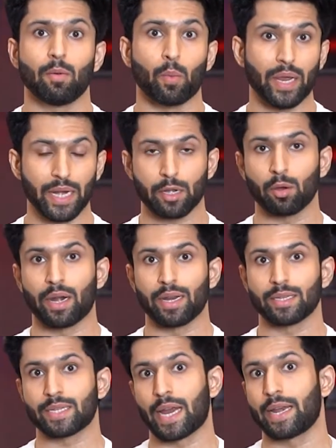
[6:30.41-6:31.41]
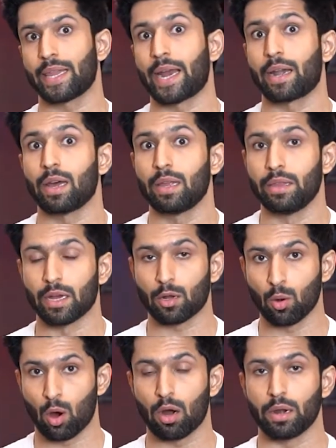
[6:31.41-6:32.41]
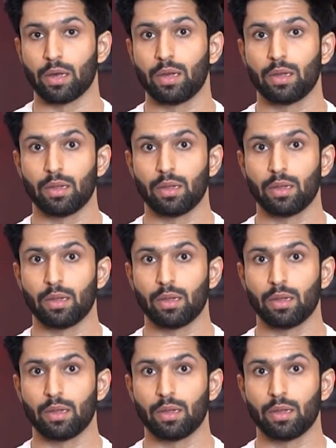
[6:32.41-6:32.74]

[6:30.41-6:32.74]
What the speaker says: we need to understand that the quad